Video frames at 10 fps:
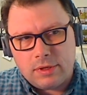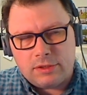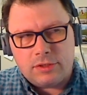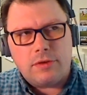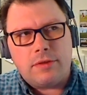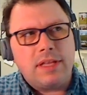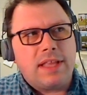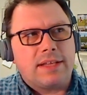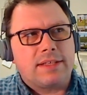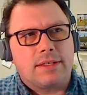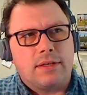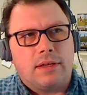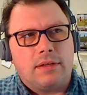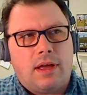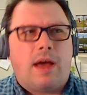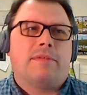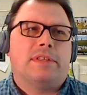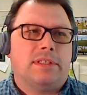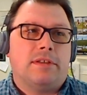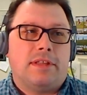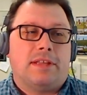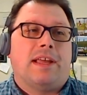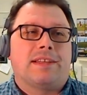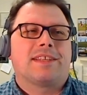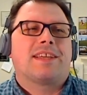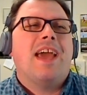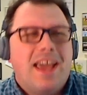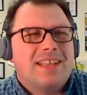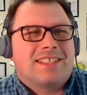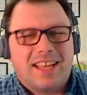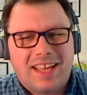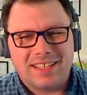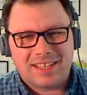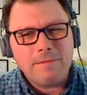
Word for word: Do you think that's, obviously you think that's the case, I guess.